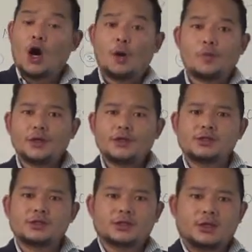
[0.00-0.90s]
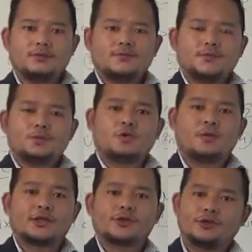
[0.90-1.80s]
Operating system
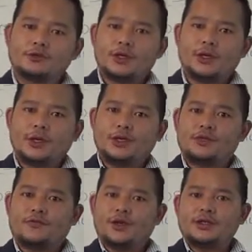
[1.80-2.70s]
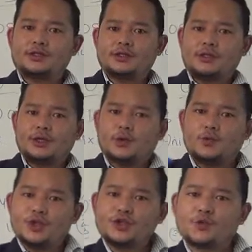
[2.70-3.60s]
provides a user interface
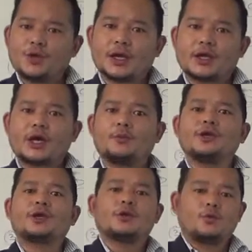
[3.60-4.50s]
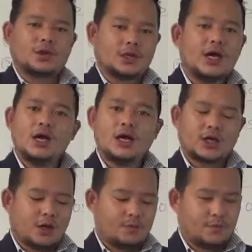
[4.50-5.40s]
in which we can communicate with the
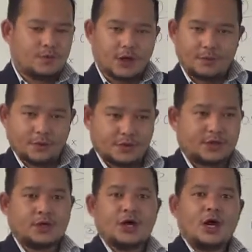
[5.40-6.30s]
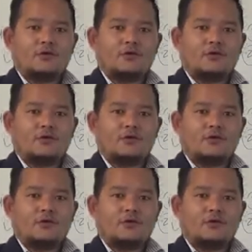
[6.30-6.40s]
computer.